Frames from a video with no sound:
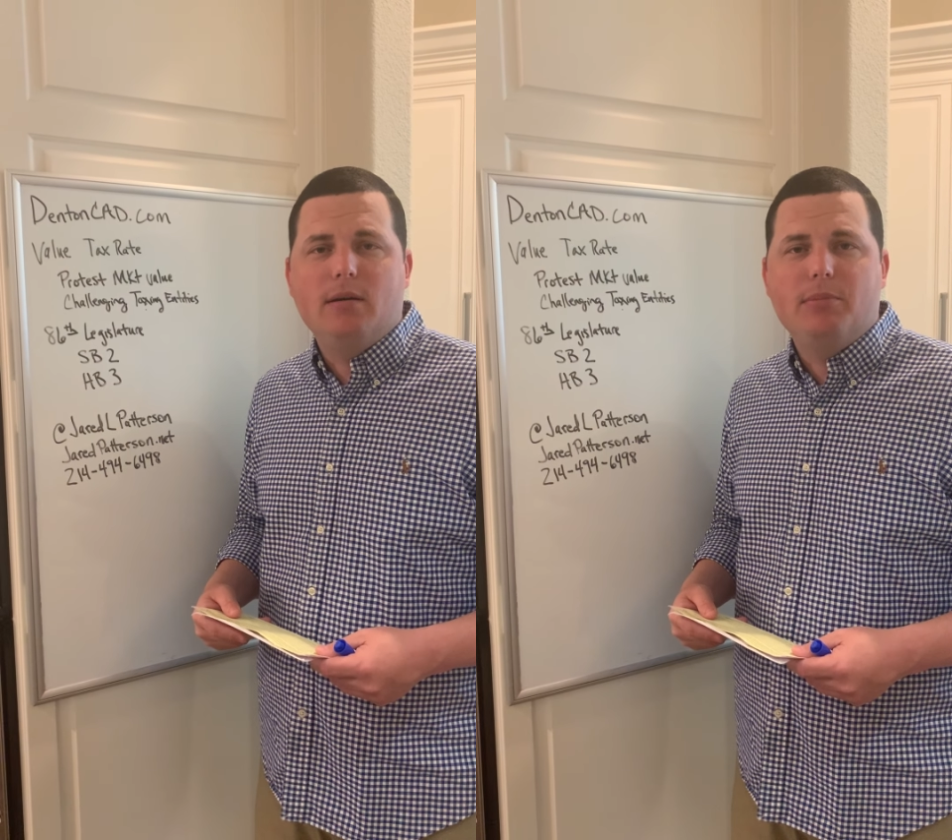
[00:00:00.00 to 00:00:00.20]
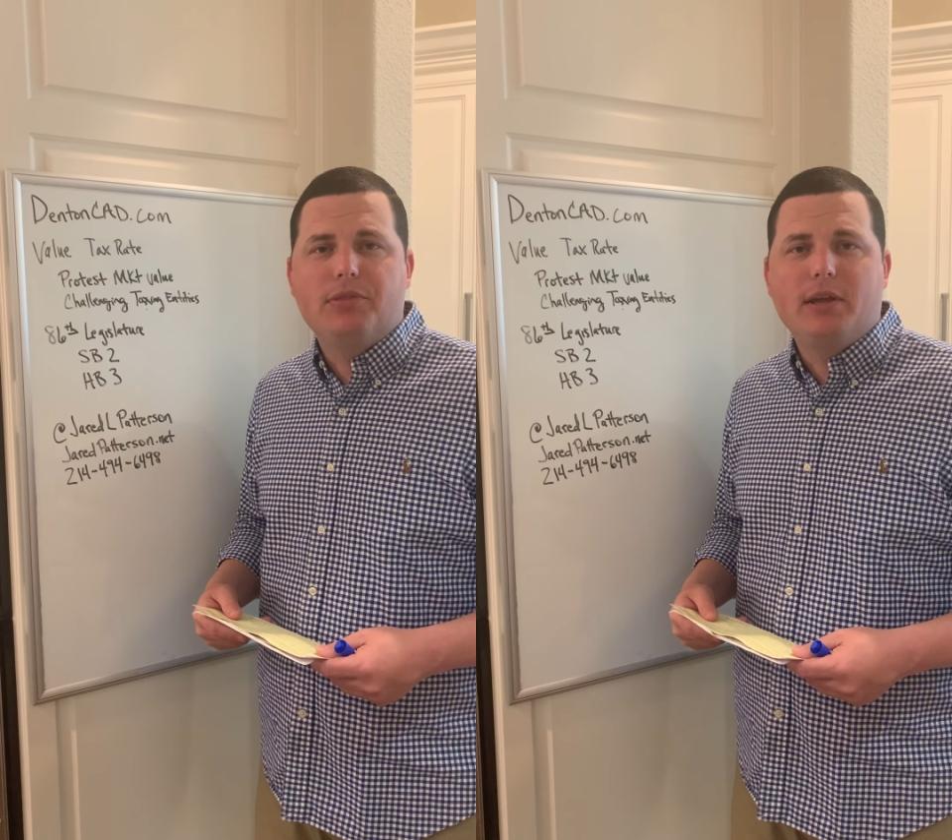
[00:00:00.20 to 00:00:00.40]

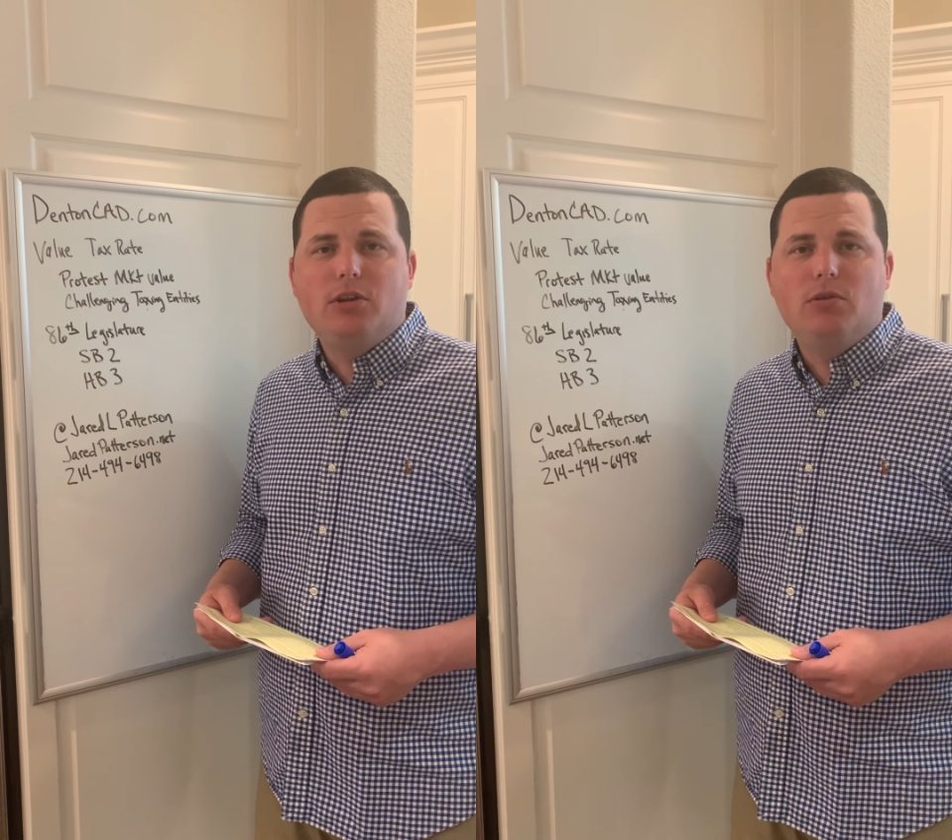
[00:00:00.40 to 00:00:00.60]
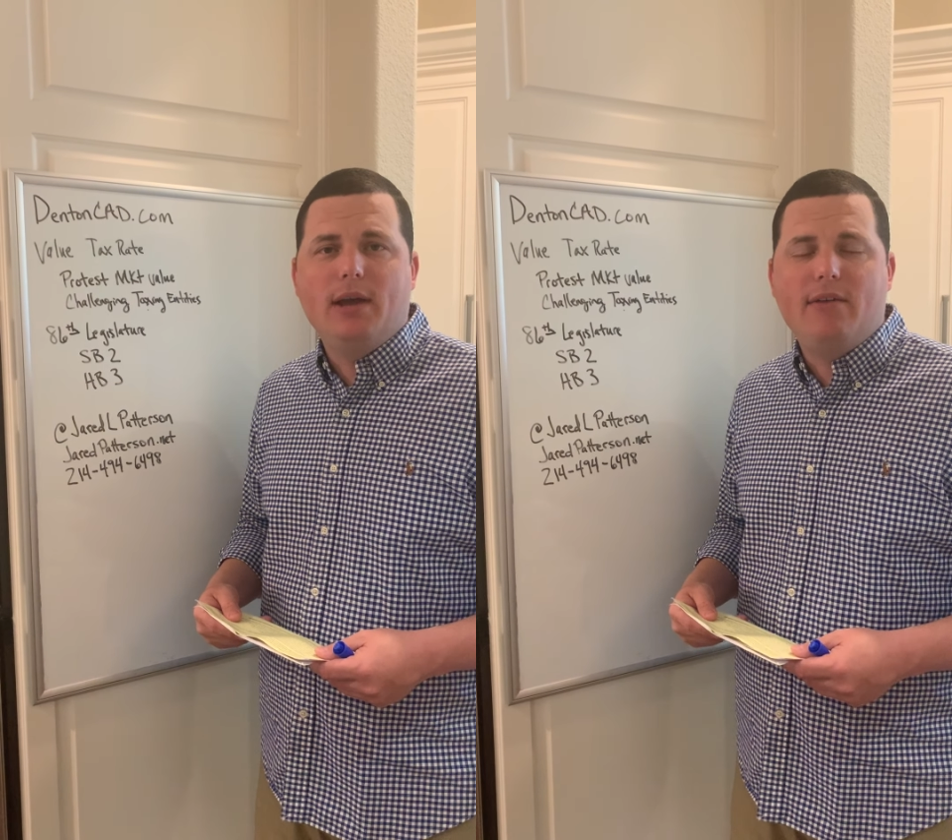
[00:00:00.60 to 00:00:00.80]
but they
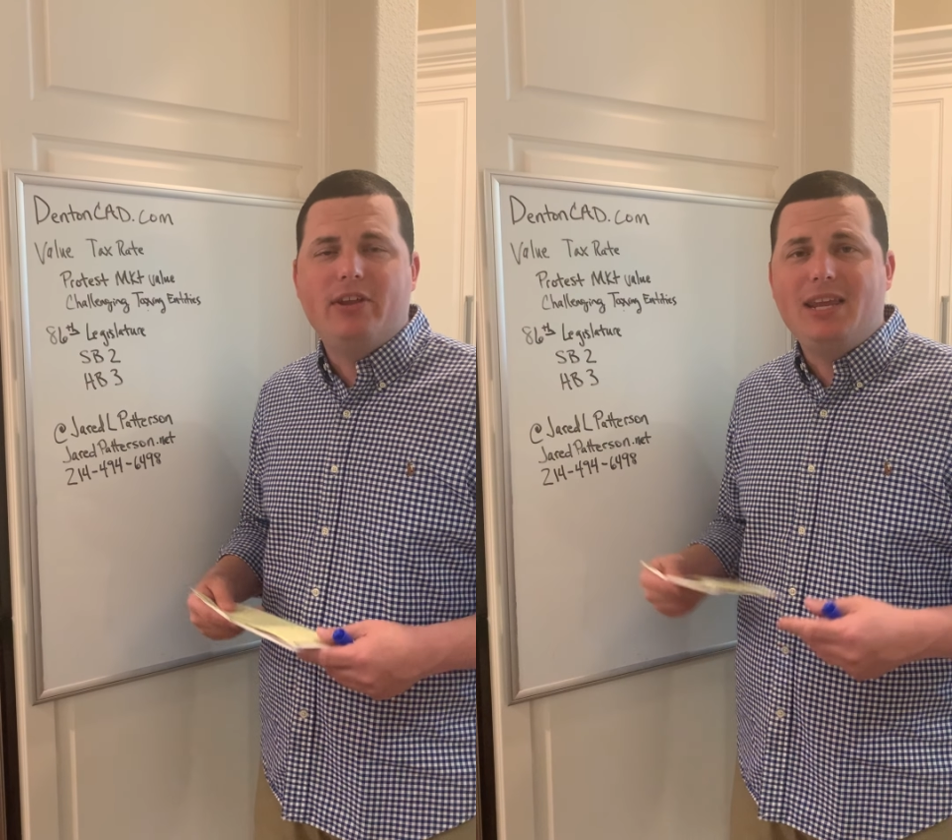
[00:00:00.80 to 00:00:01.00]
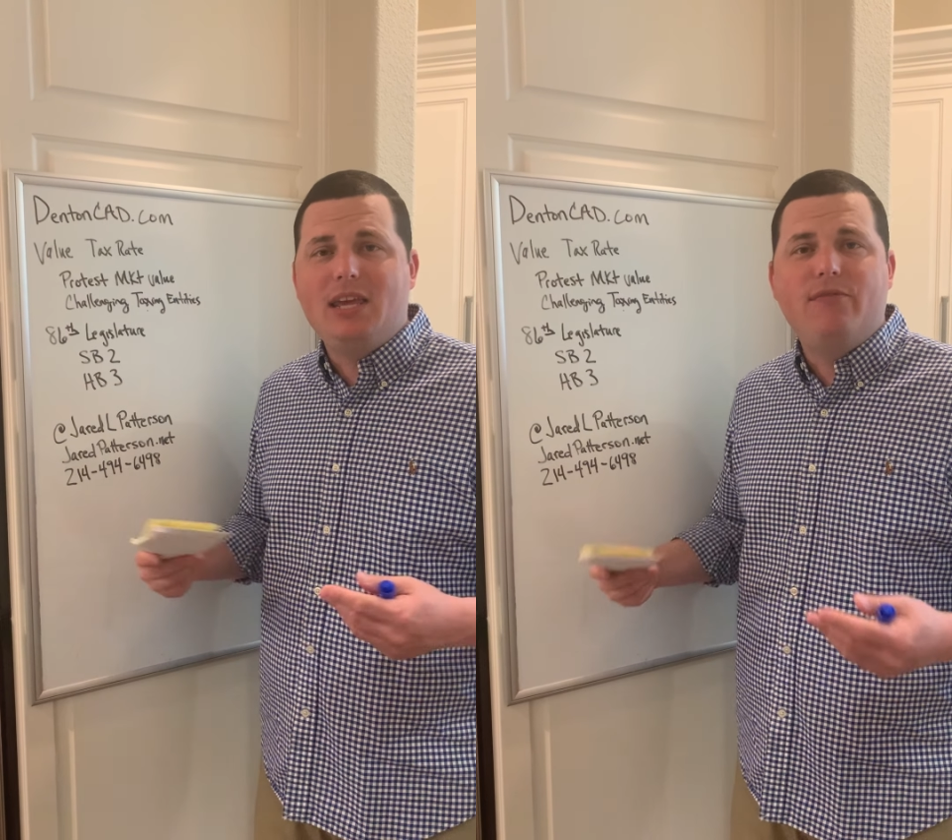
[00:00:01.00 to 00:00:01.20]
do have
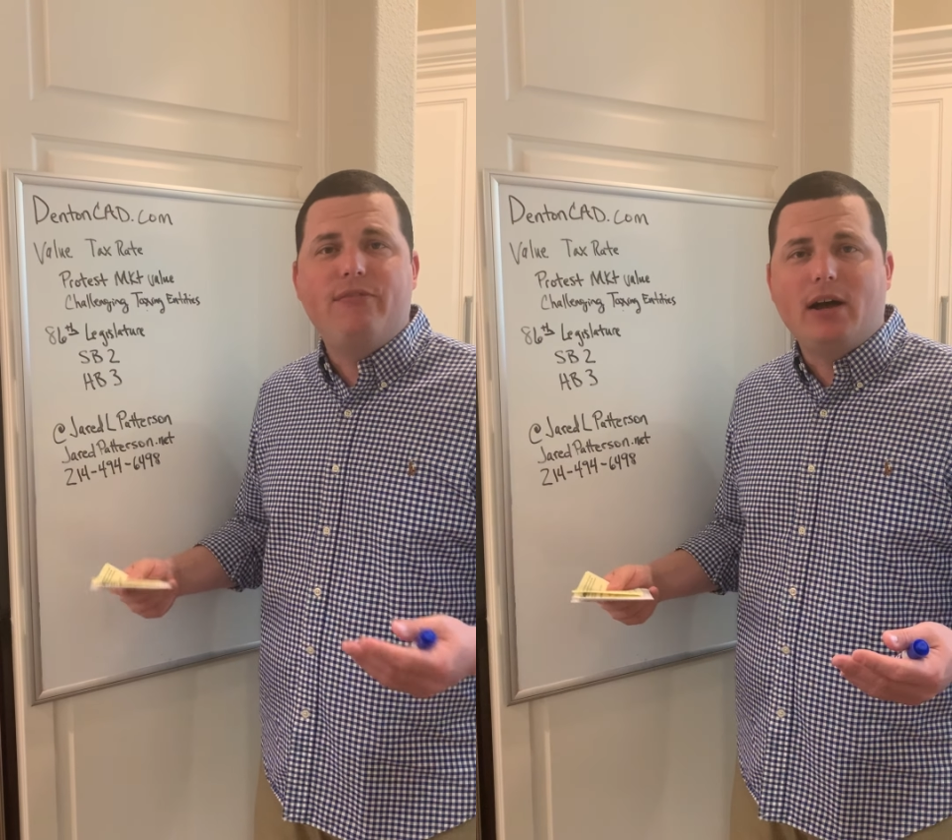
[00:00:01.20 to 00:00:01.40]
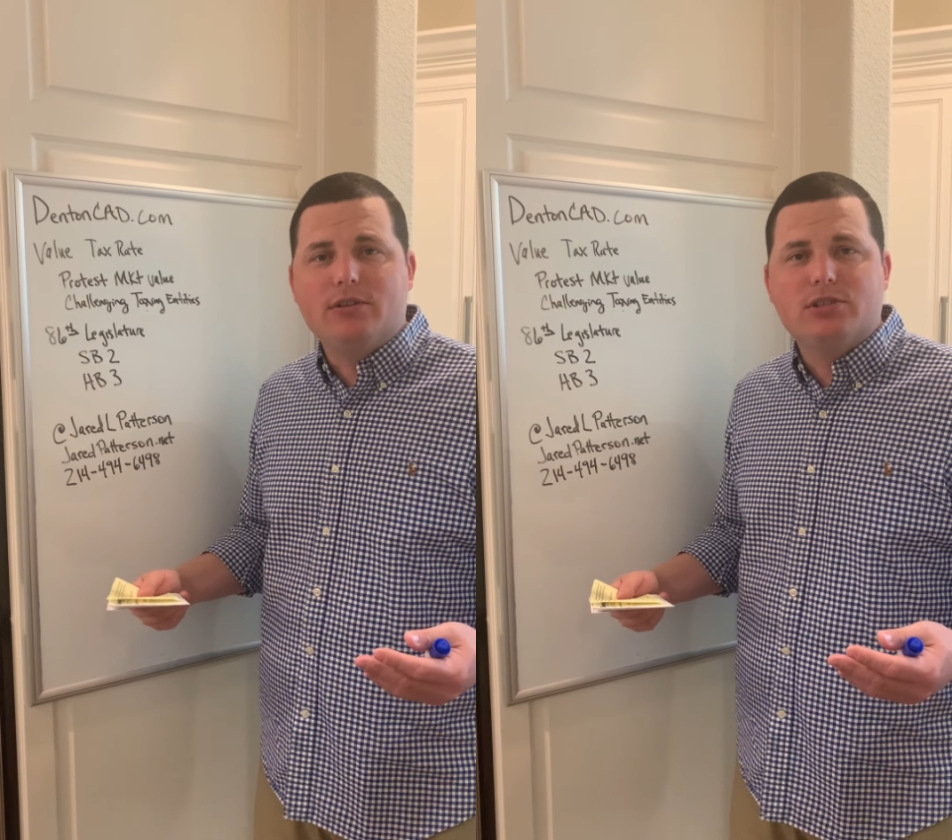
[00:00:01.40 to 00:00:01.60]
an
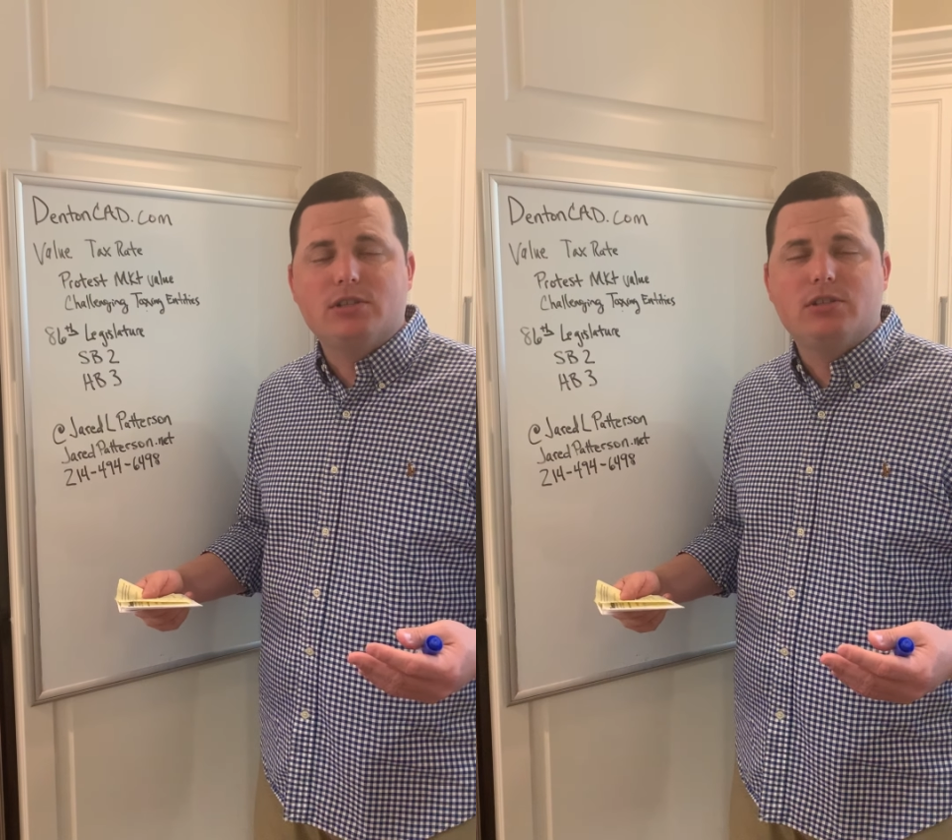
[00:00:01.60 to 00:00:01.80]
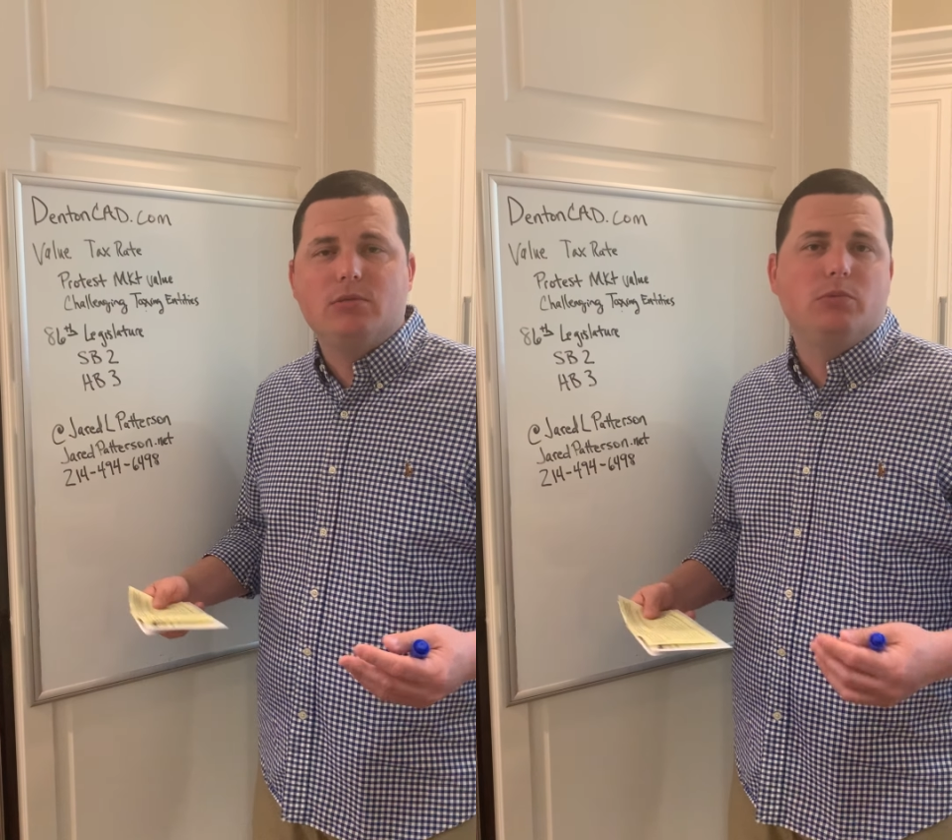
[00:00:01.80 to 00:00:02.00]
e-file system,